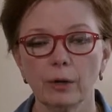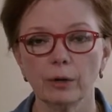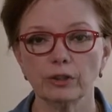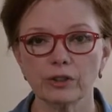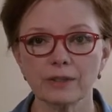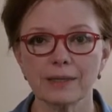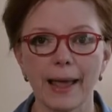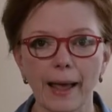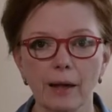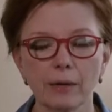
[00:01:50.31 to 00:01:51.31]
who are just
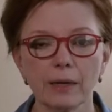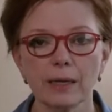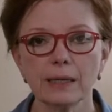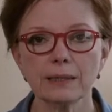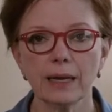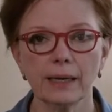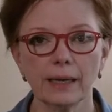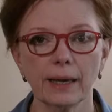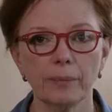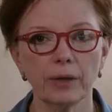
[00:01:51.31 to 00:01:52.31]
now
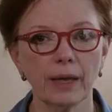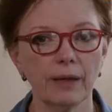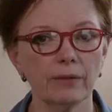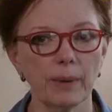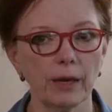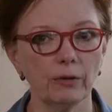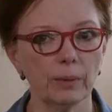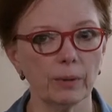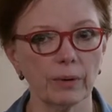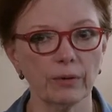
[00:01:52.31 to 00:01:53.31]
standing up the case
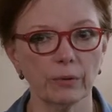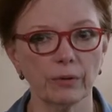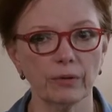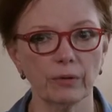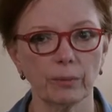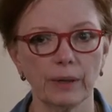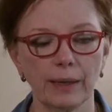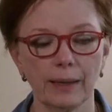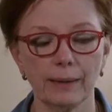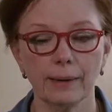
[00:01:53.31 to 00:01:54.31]
management resources we
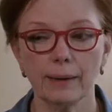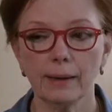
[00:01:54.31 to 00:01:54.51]
need